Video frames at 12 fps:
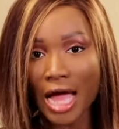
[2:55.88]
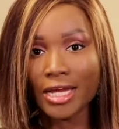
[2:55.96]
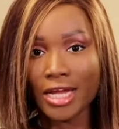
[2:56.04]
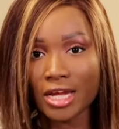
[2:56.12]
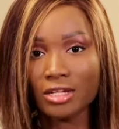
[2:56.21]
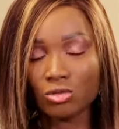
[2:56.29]

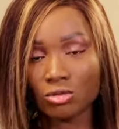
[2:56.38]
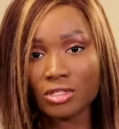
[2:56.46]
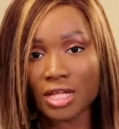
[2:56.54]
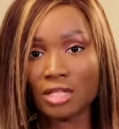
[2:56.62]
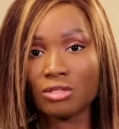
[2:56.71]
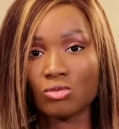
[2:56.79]
and then it will
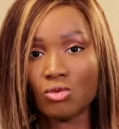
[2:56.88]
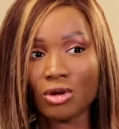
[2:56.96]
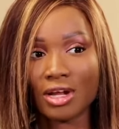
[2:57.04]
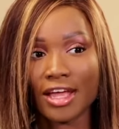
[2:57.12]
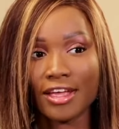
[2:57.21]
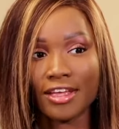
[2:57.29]
start to
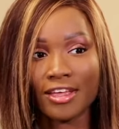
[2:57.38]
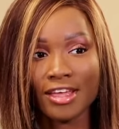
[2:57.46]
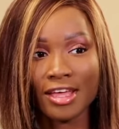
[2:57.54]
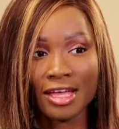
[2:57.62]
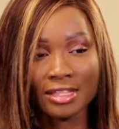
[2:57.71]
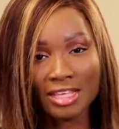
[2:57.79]
work. Like,
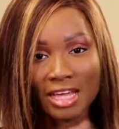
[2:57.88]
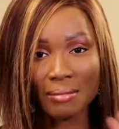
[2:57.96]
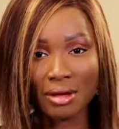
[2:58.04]
think